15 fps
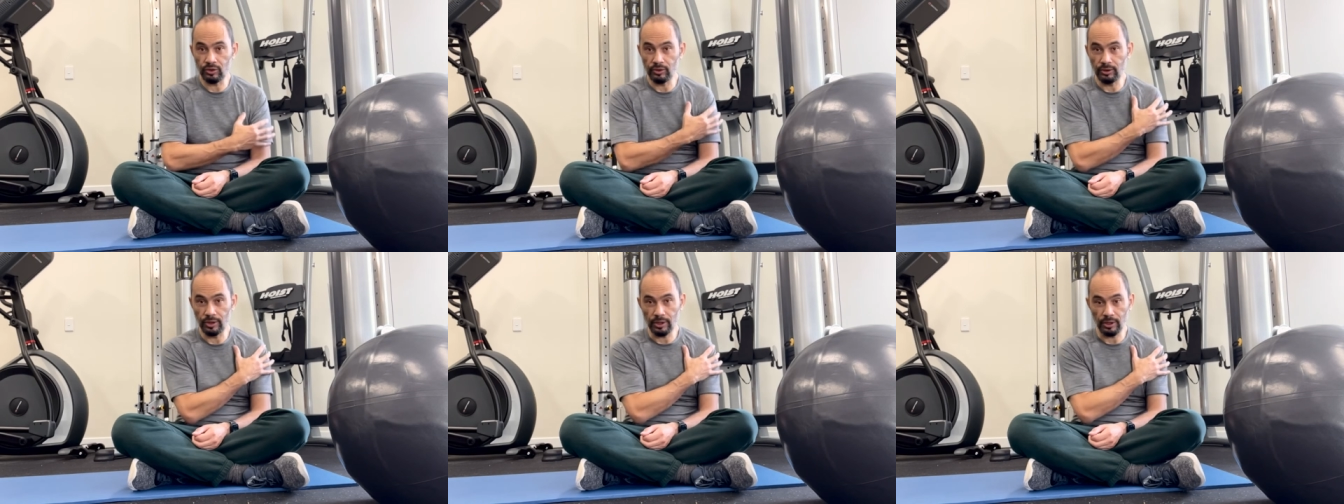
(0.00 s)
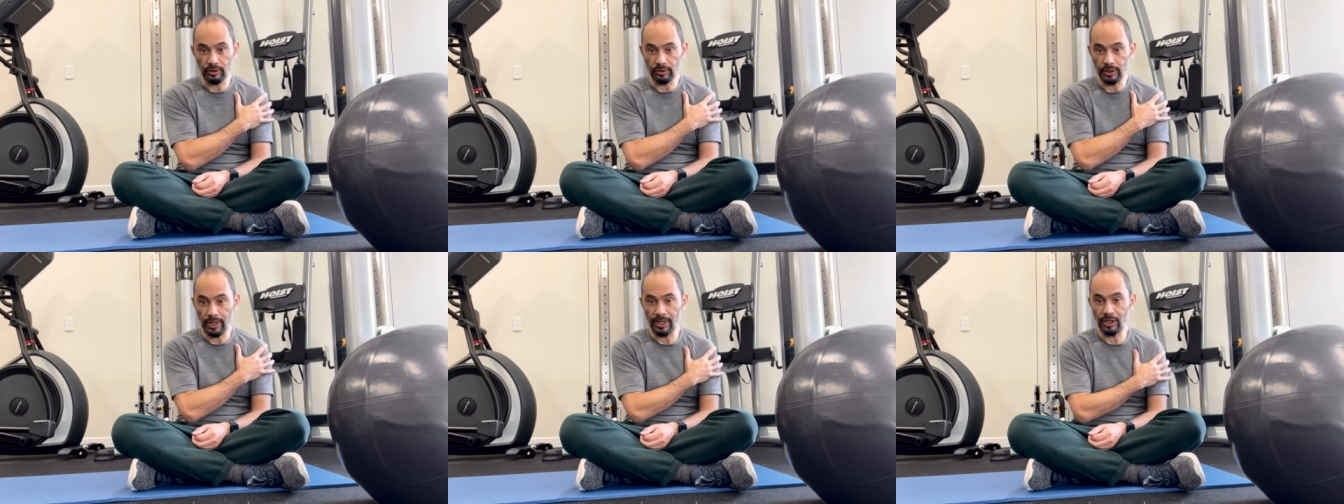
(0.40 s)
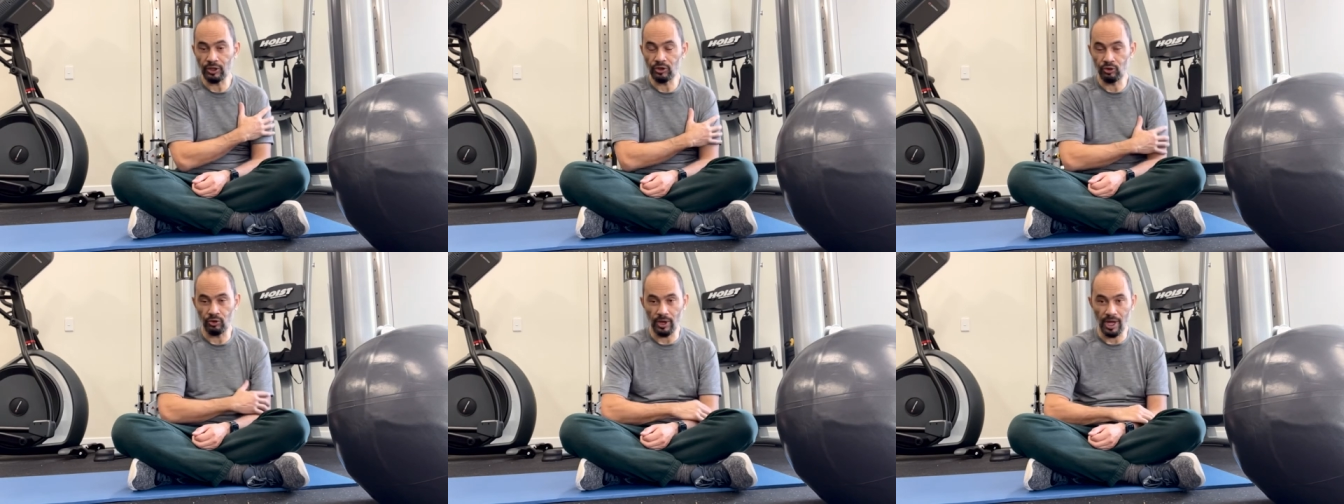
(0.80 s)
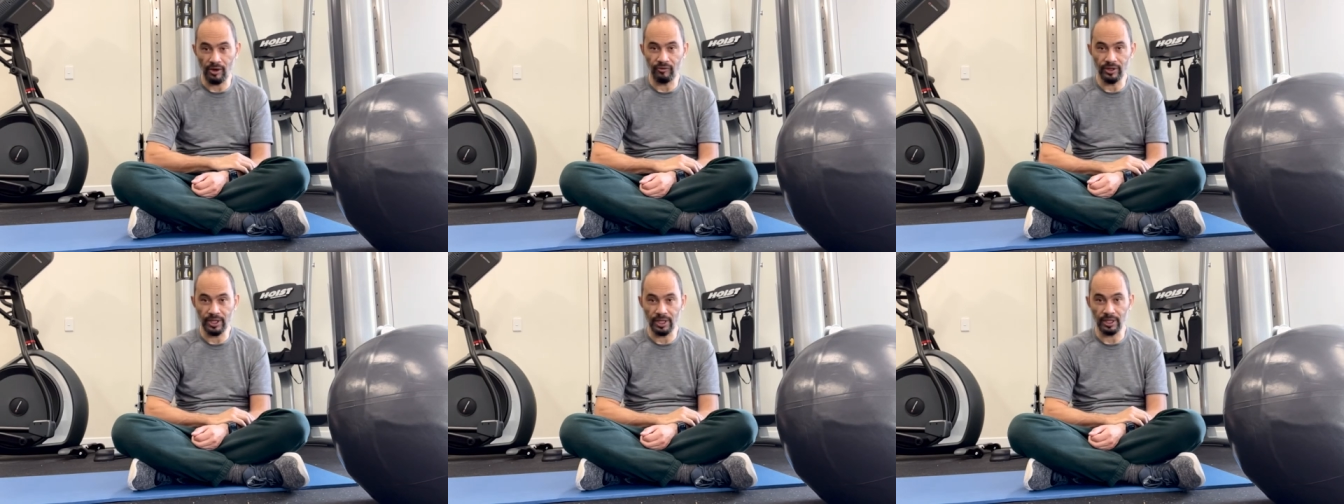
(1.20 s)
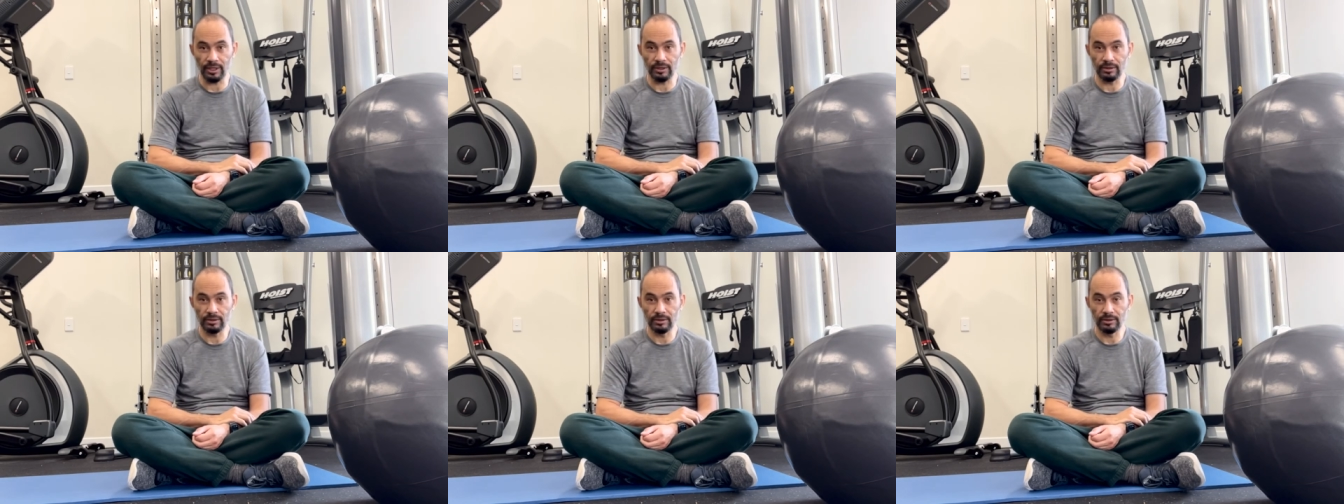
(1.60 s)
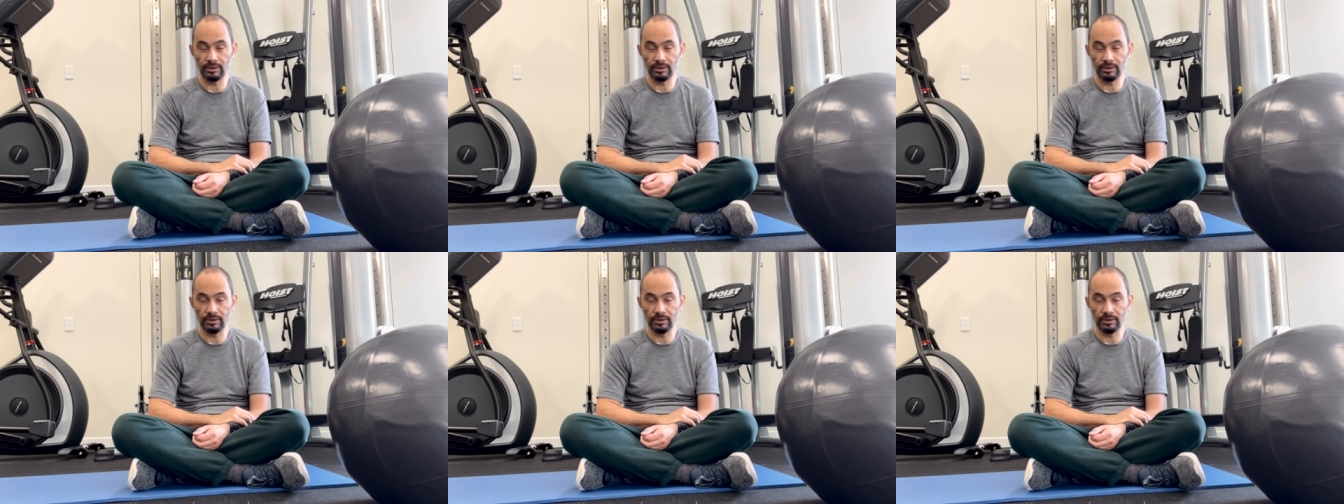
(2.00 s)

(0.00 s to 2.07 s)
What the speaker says: you know, through everything.